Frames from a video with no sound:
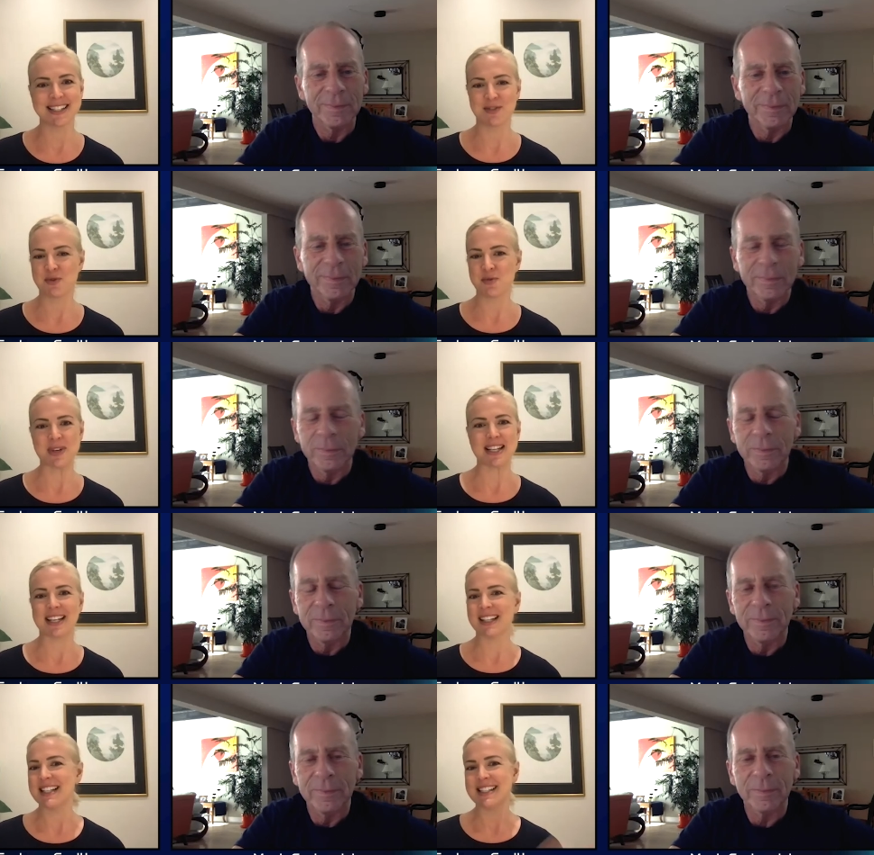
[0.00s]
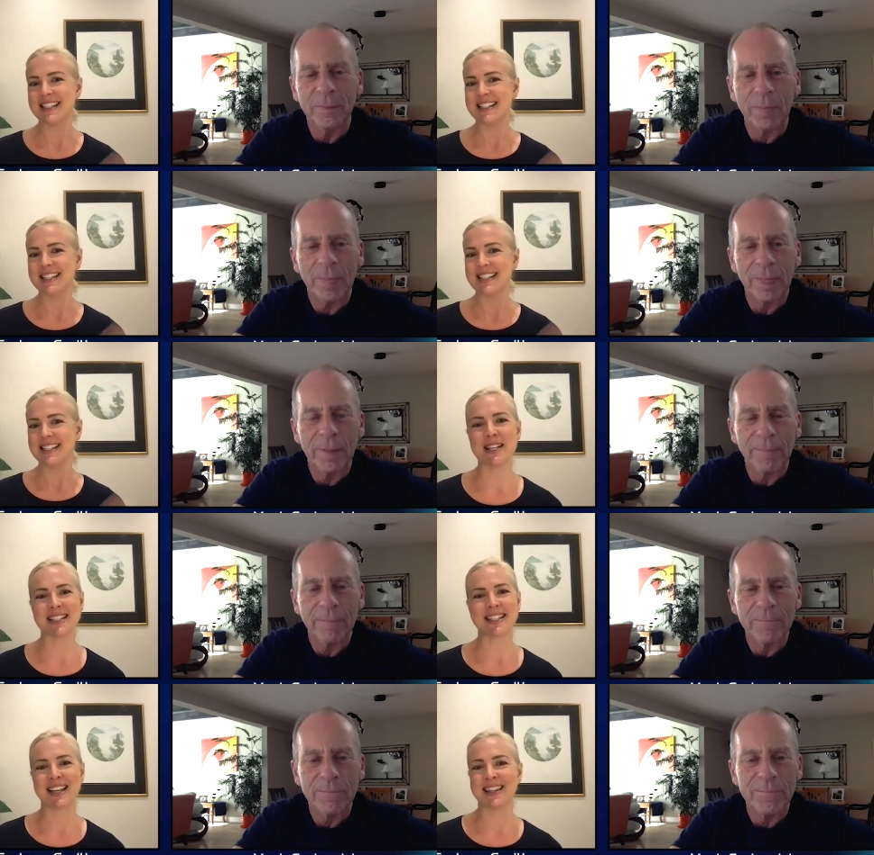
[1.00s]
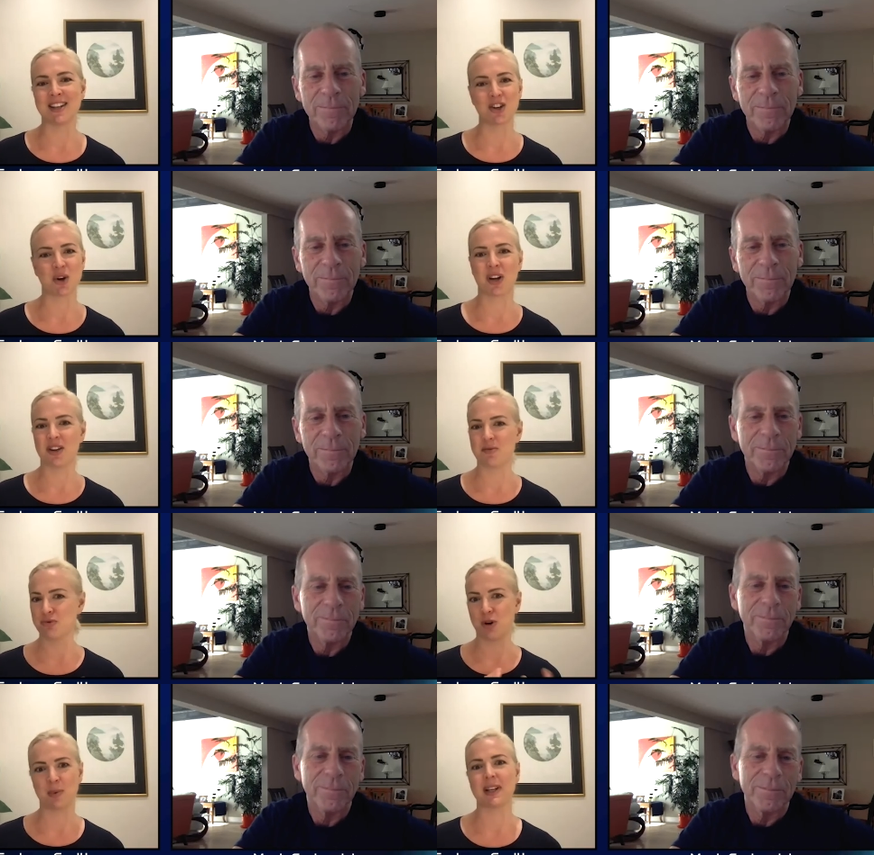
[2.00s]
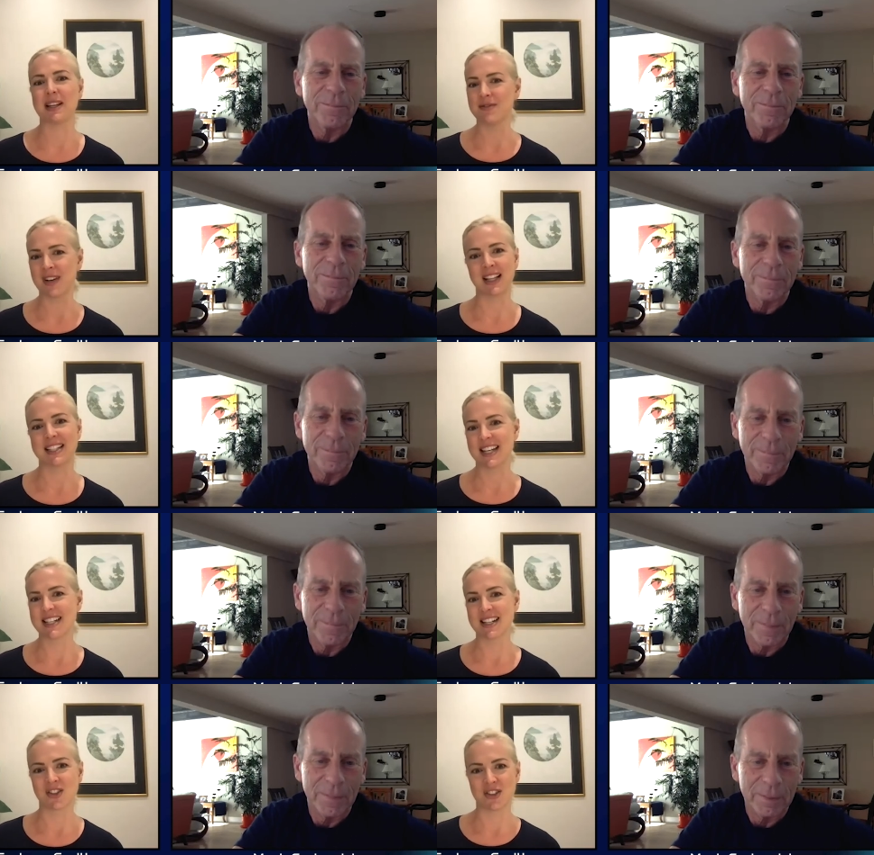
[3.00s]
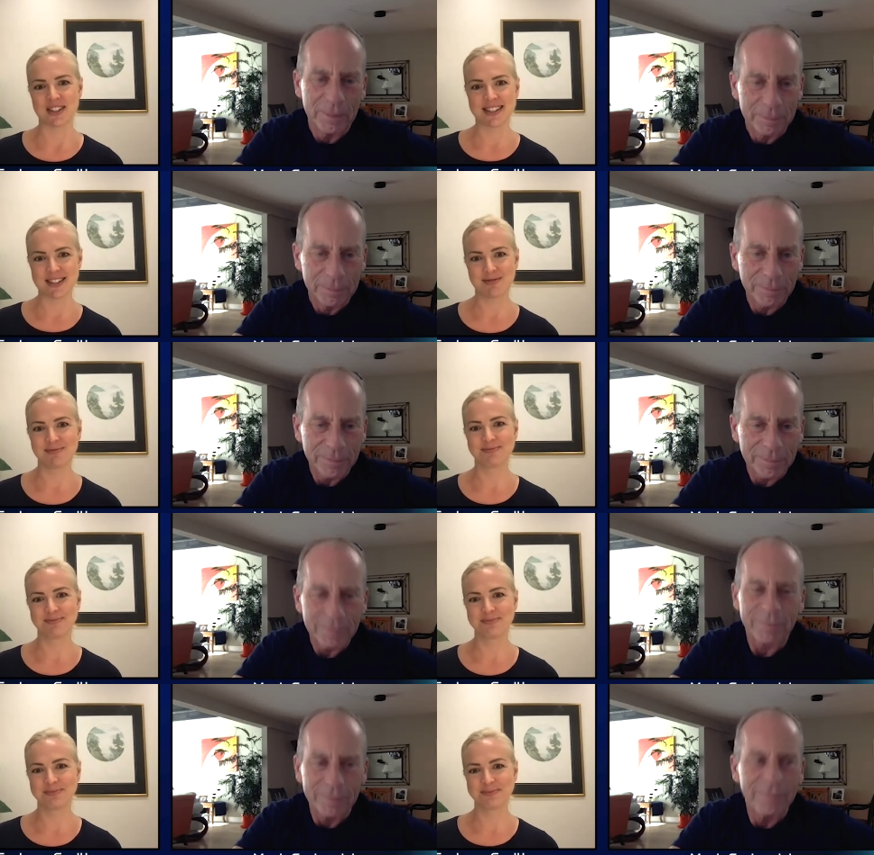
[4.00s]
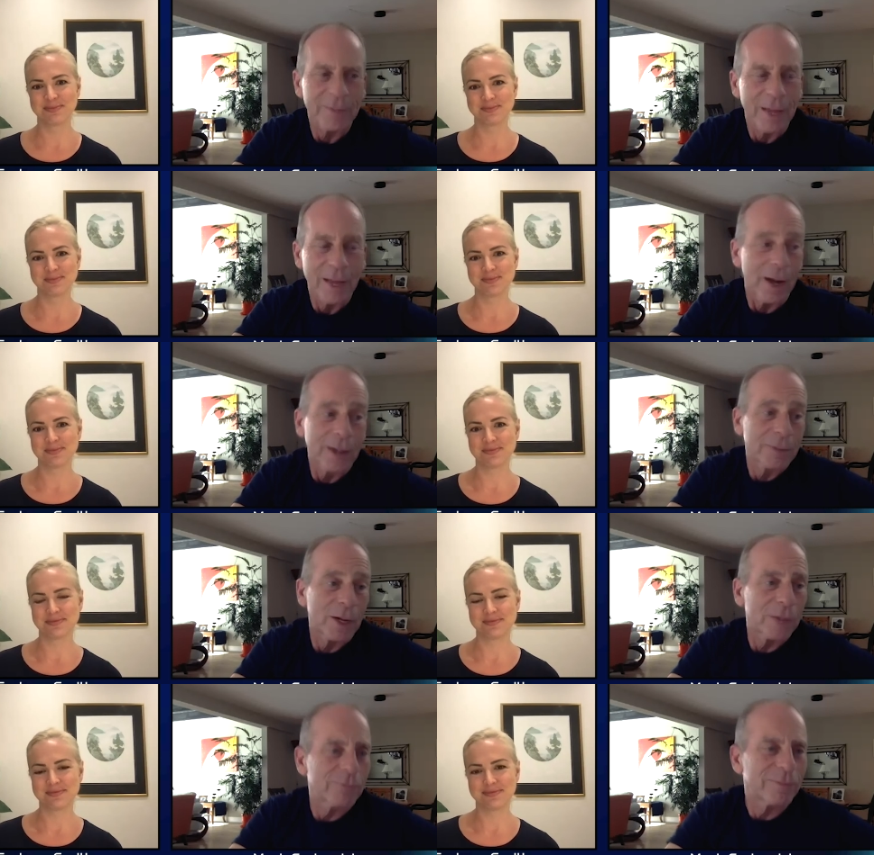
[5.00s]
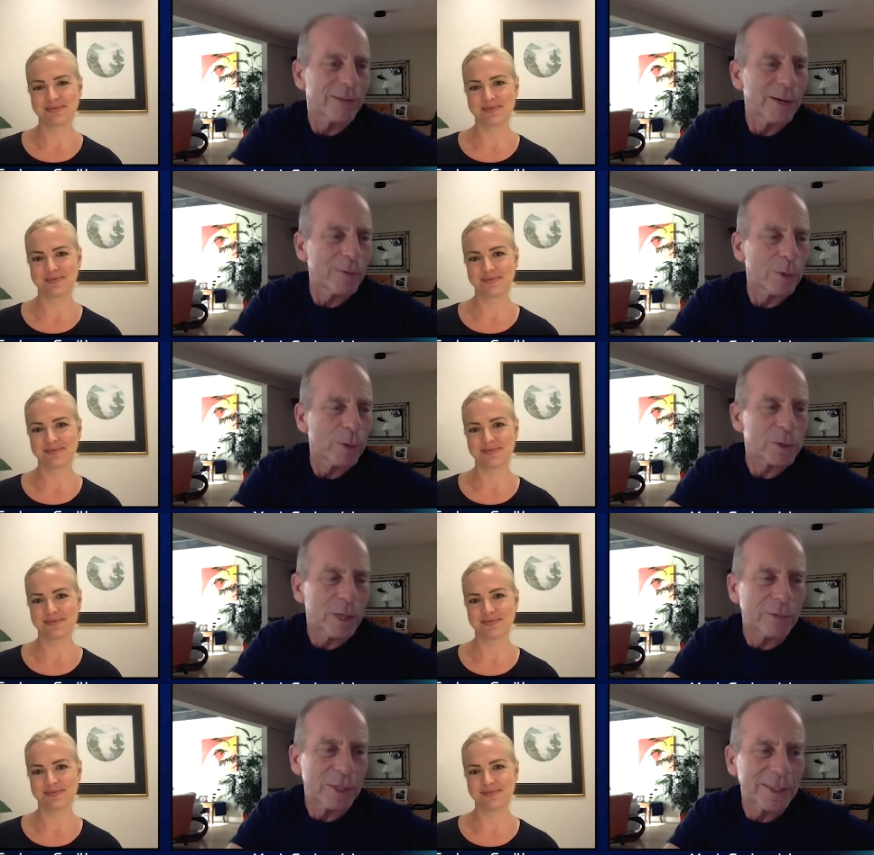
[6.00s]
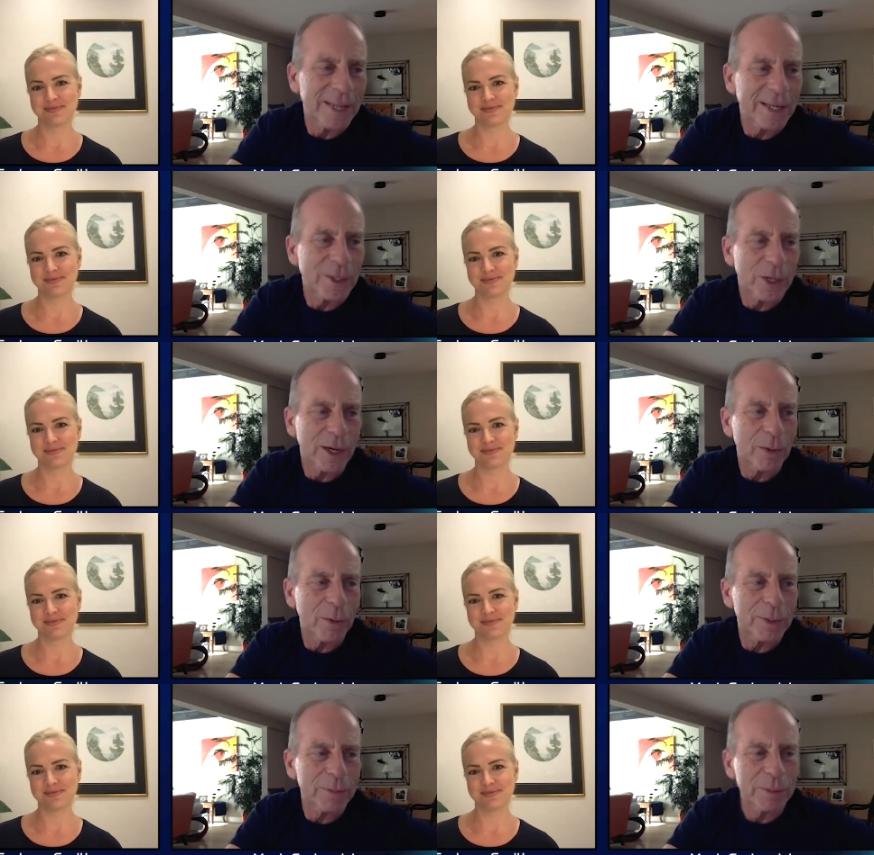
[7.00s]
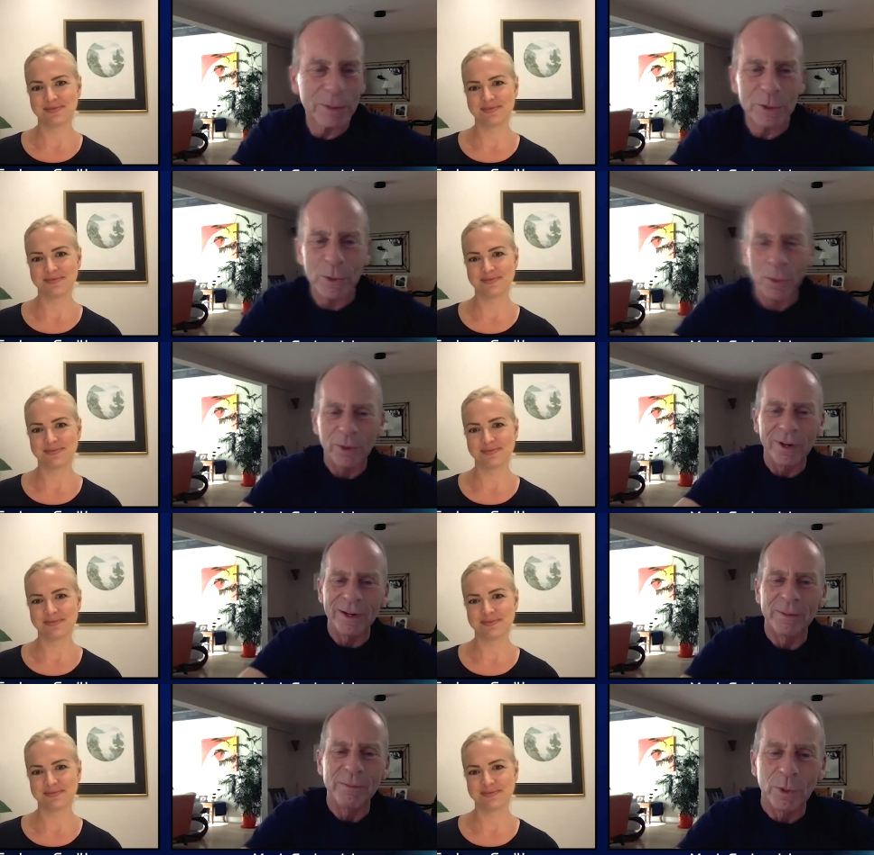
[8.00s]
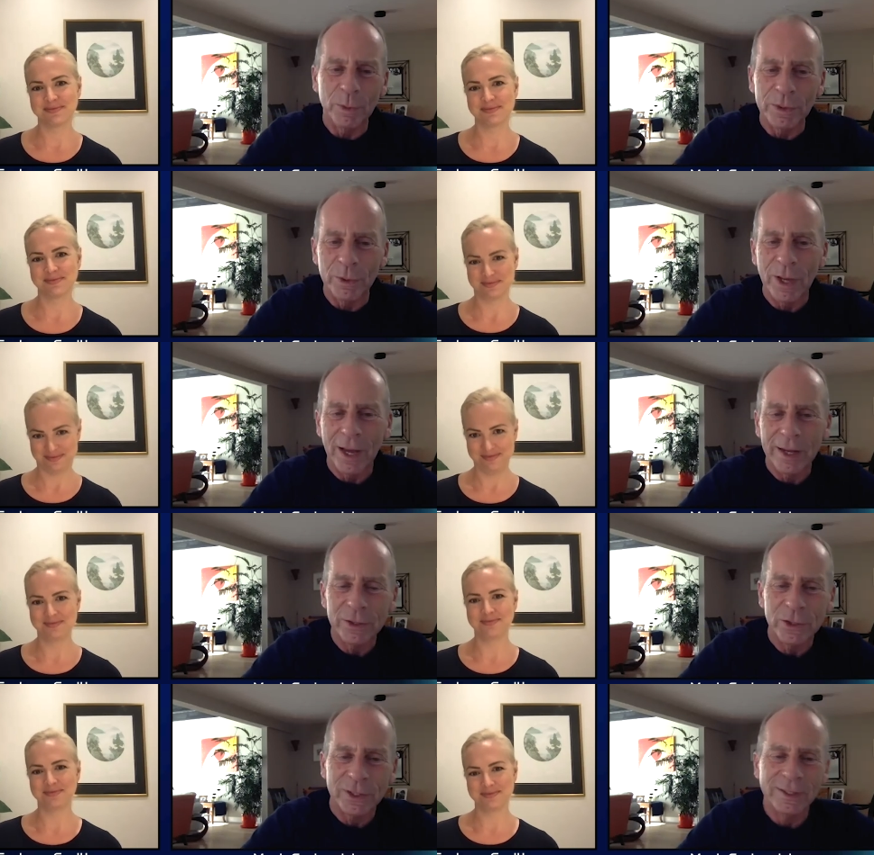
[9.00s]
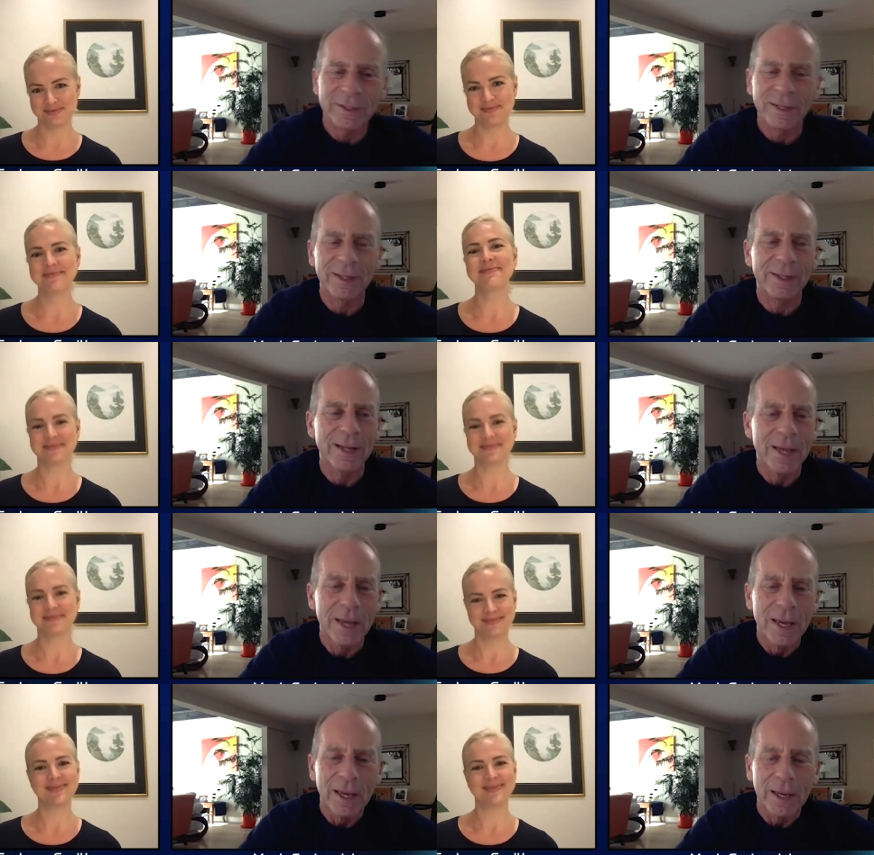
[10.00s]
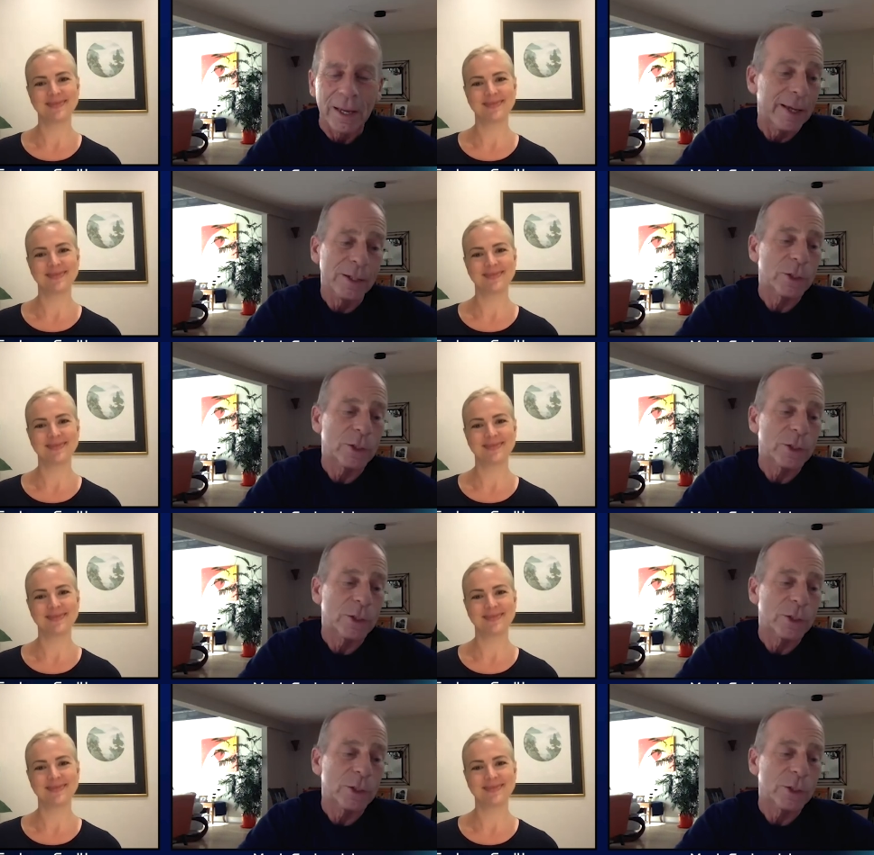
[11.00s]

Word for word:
Speaker 1: that will be at least tenfold better and then going and properly validating those.
Speaker 2: I, I've, I've always loved it and uh, I want to be able to do more uh, more with you guys and uh, and